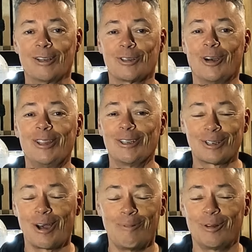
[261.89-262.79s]
outside the
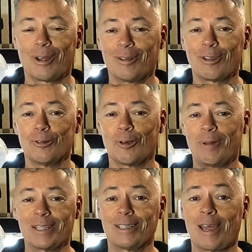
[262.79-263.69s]
scope of what I'm going to talk
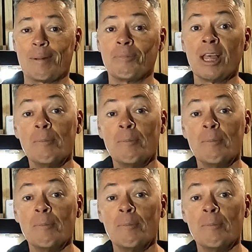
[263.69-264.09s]
about today.